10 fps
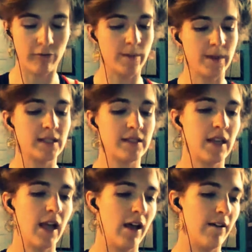
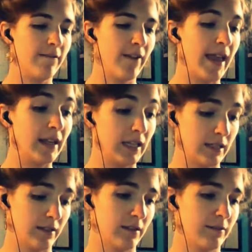performance of
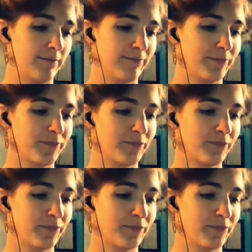Endless.